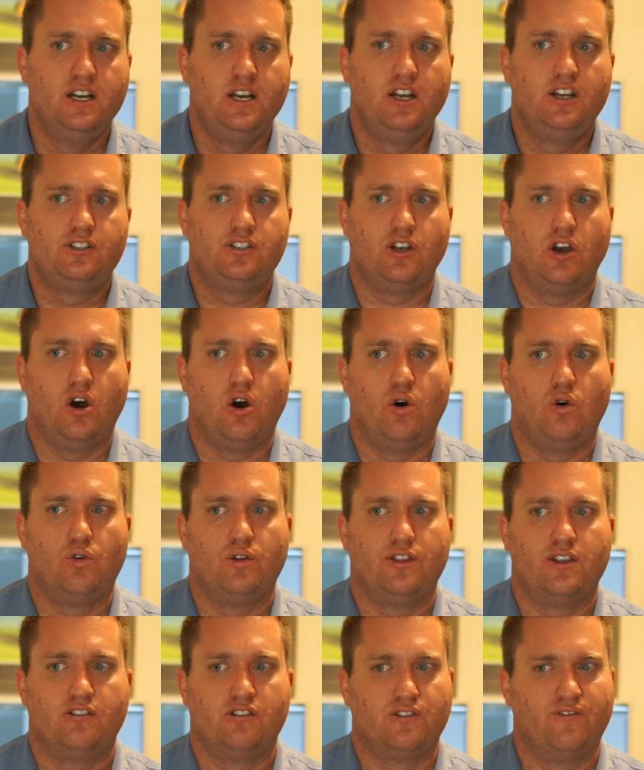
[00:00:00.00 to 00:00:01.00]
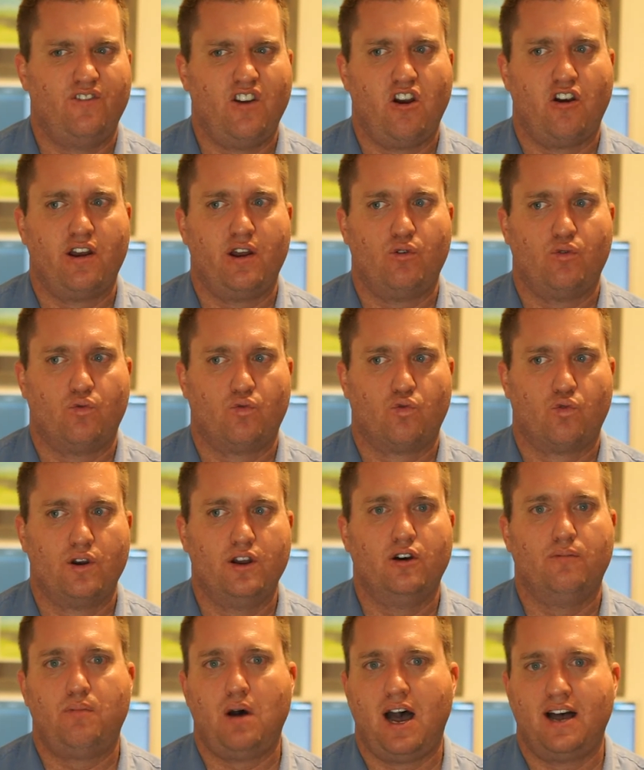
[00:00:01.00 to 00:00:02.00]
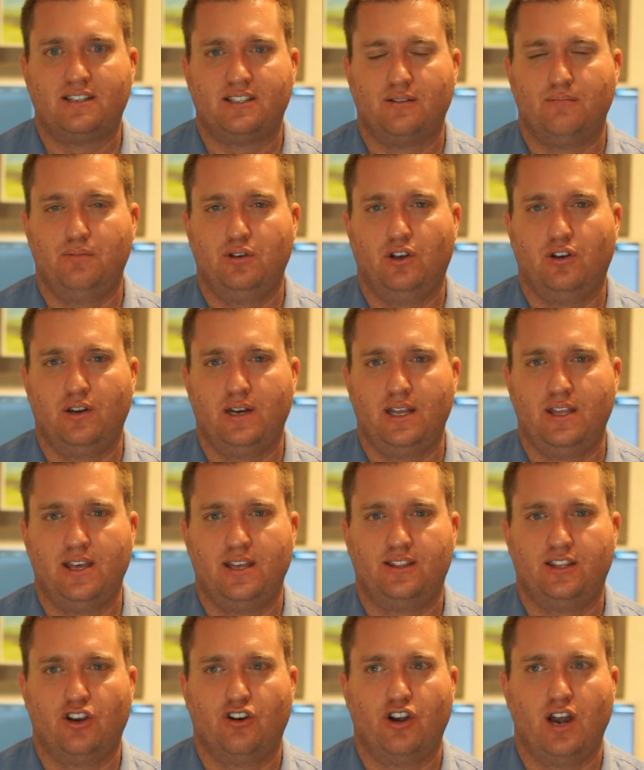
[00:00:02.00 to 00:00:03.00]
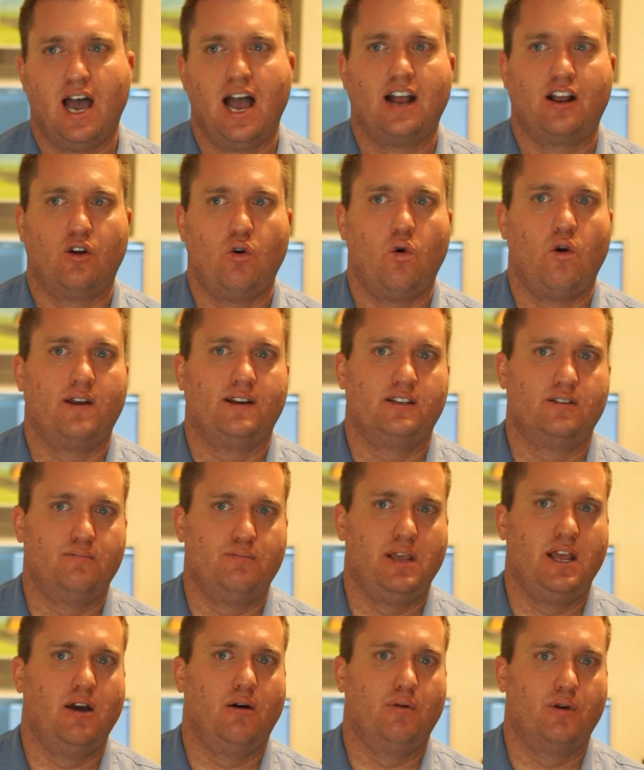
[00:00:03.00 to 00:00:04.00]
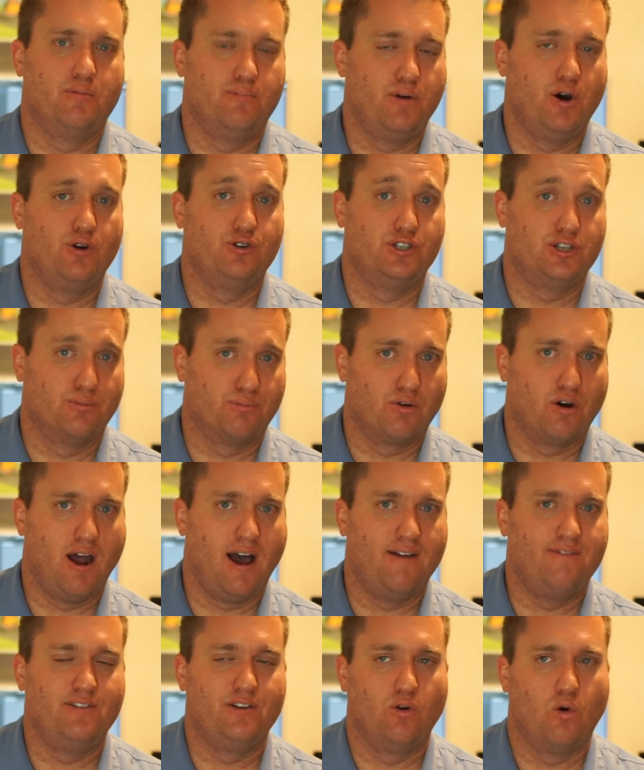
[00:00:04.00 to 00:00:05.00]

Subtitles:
So there's a very real possibility that they're not going to be able to post a profit,